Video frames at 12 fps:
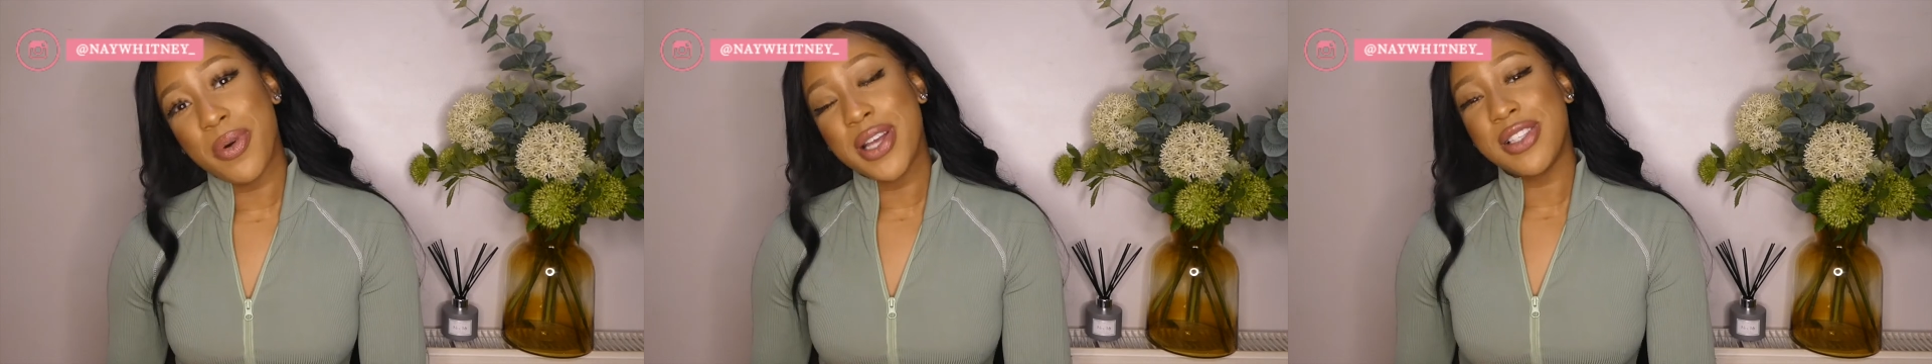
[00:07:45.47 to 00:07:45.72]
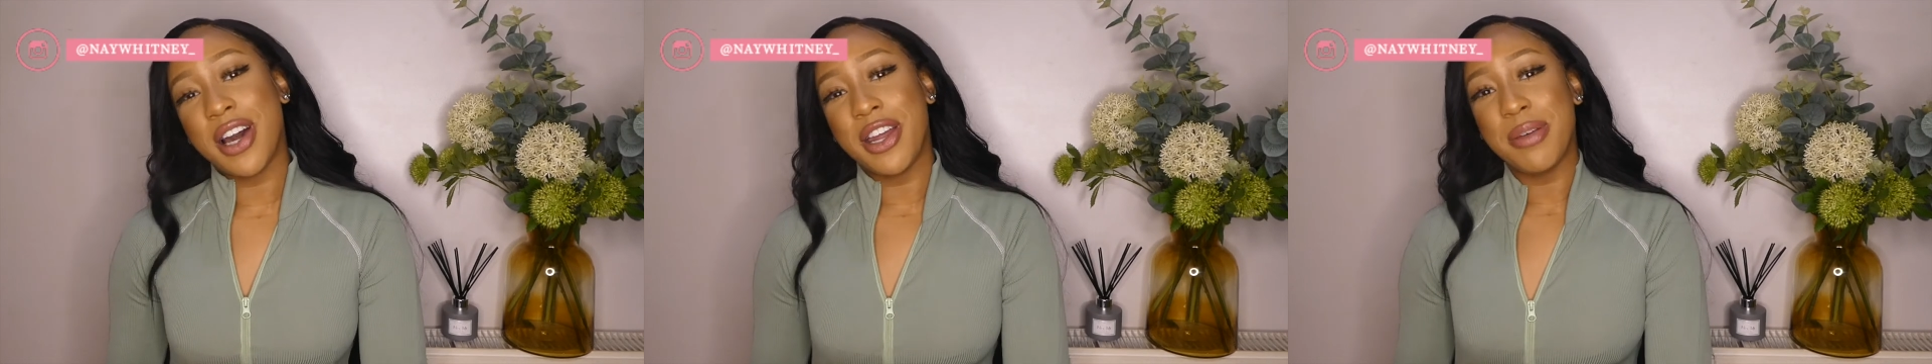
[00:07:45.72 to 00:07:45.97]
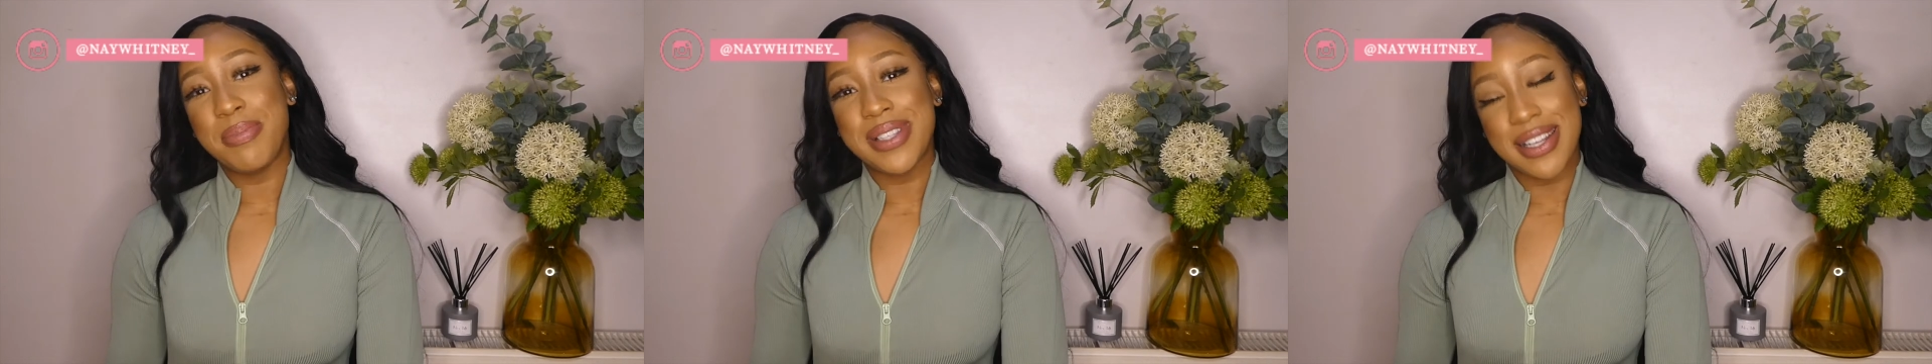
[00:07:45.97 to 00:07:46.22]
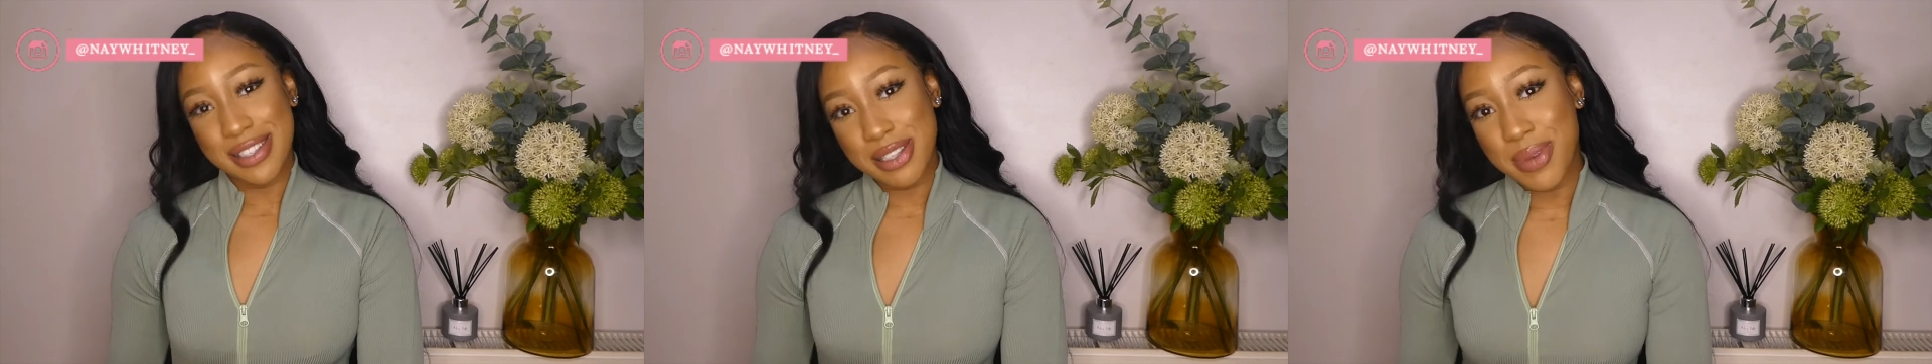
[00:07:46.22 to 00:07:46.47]
it's gonna be
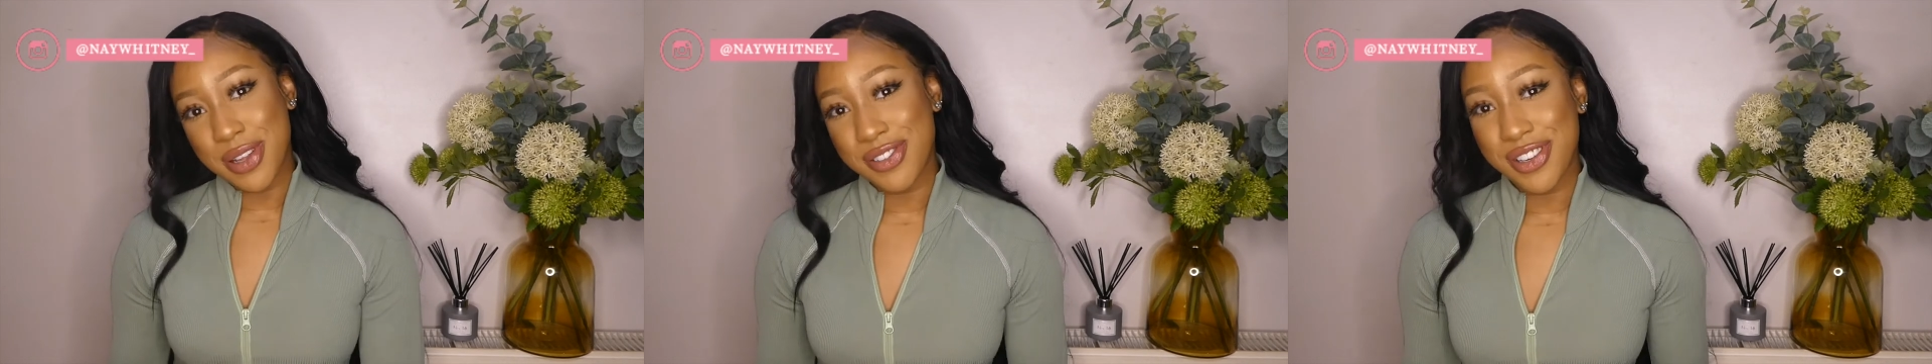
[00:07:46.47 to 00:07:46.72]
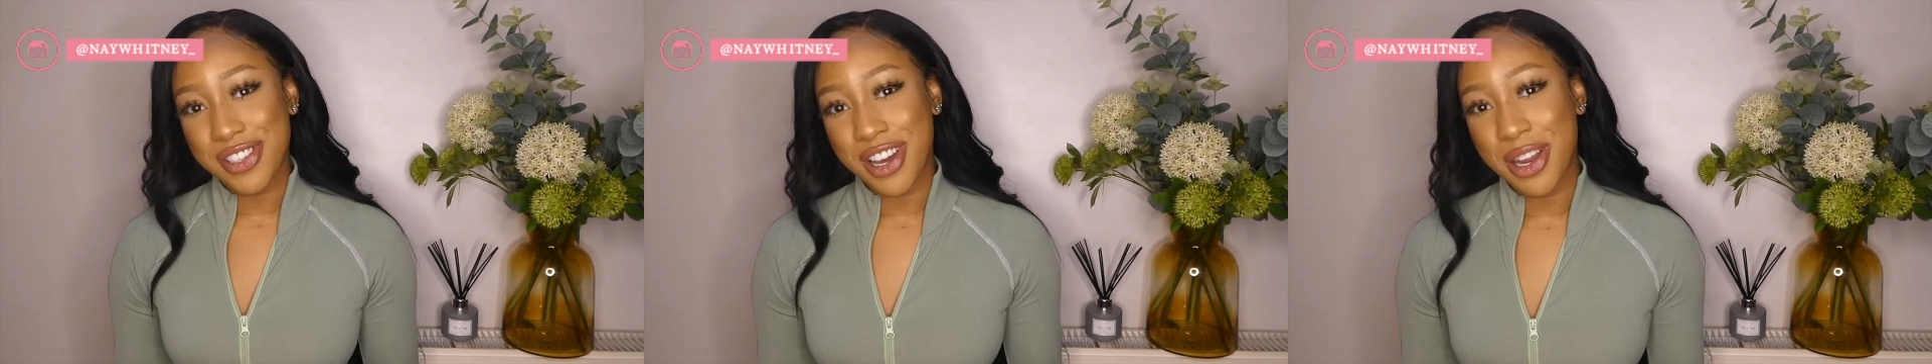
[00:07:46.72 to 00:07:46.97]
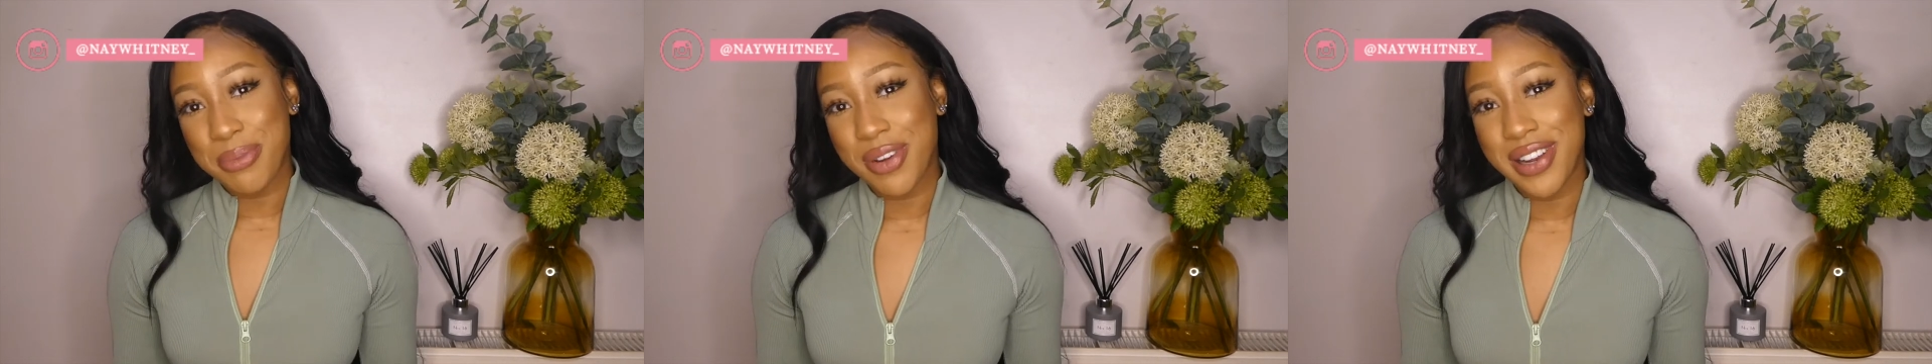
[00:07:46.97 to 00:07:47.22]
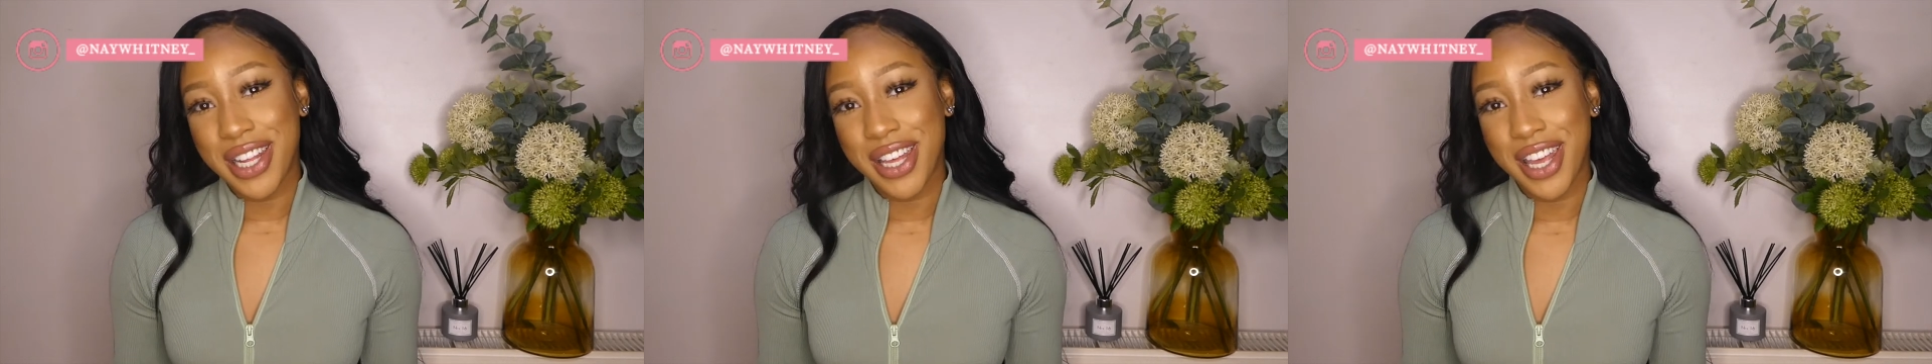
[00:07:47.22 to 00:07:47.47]
sentimental, it's gonna be
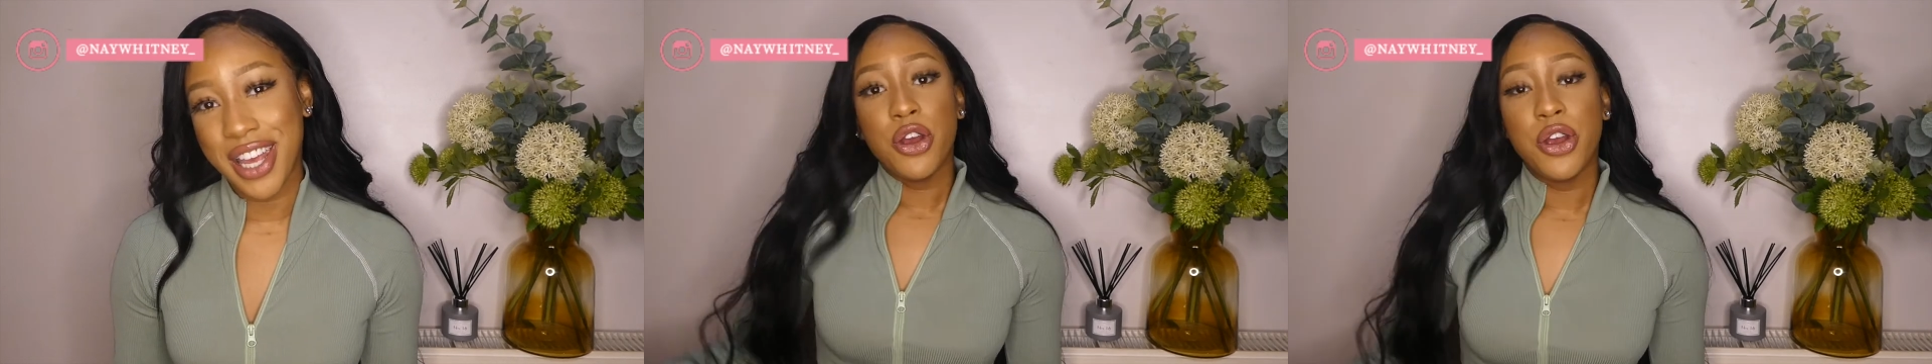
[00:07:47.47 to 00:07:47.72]
really cute.